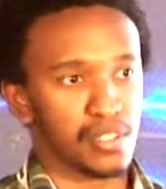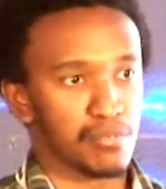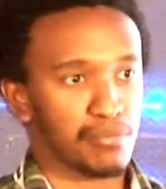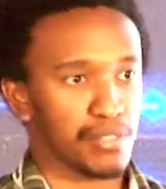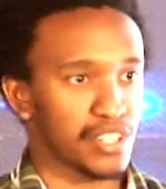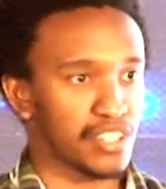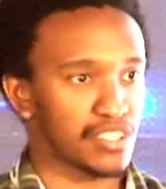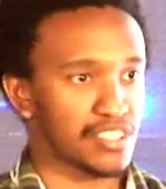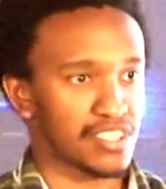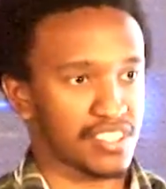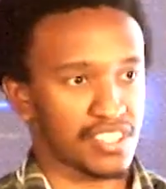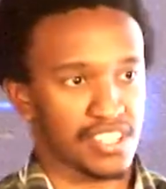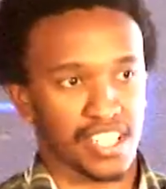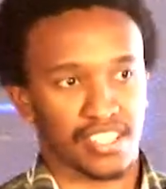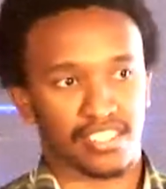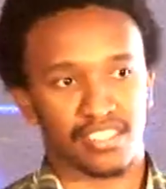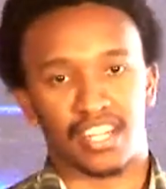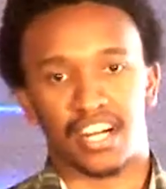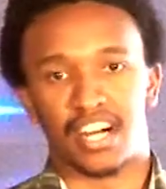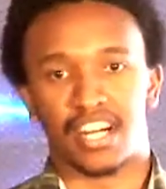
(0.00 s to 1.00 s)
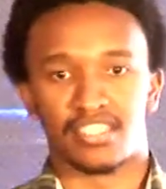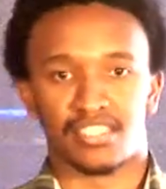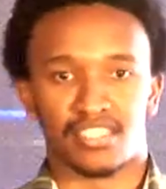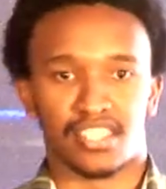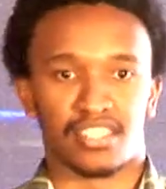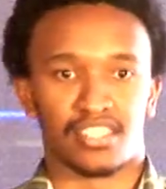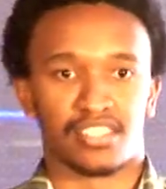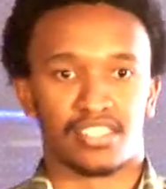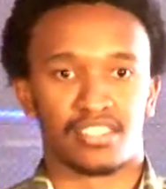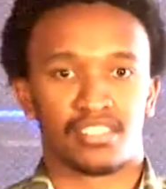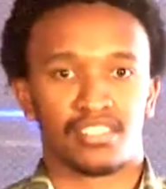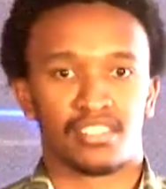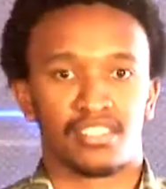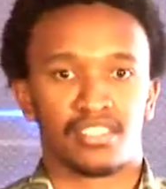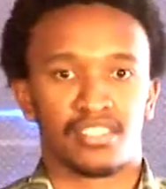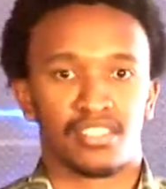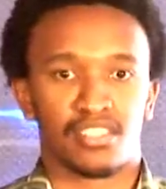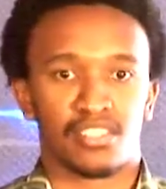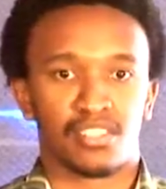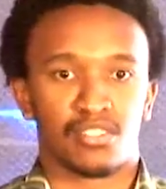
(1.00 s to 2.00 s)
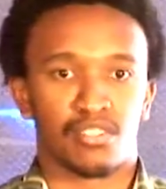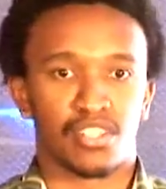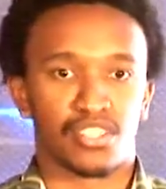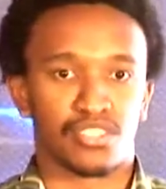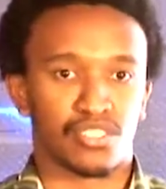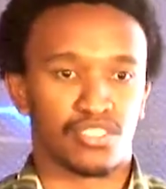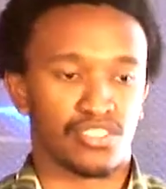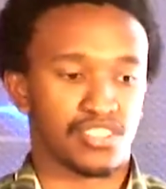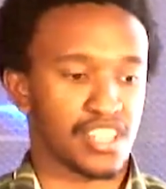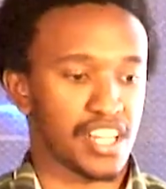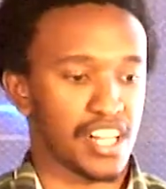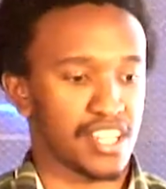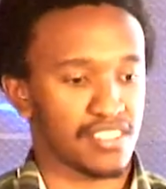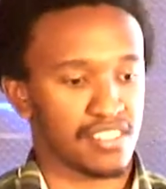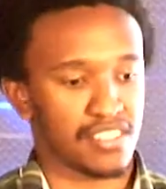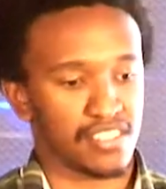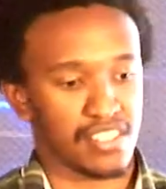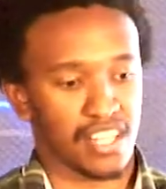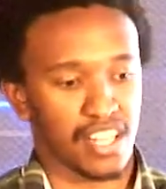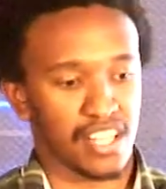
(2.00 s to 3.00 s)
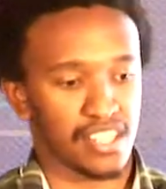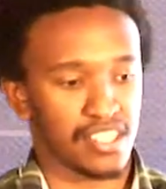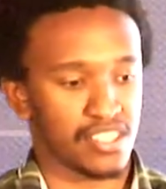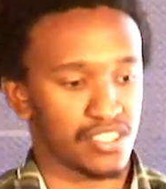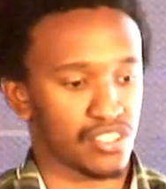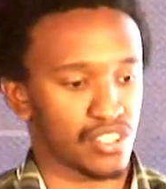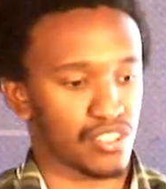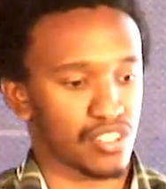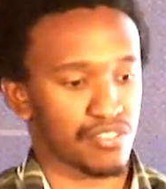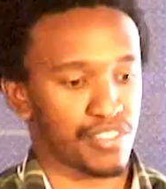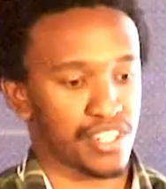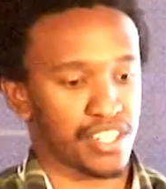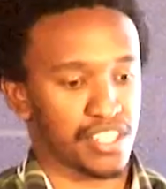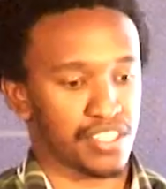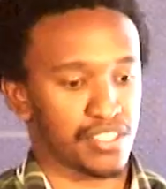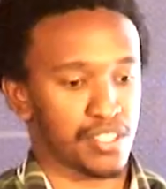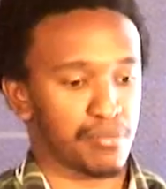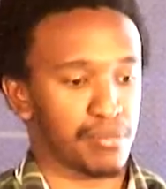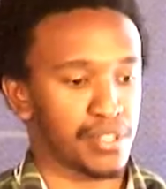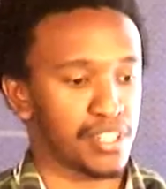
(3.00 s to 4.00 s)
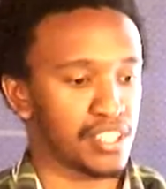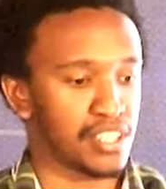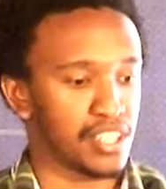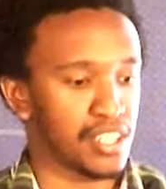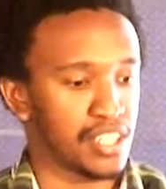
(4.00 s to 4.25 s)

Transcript: Because it's just answering questions. It has at least sort of a recipe.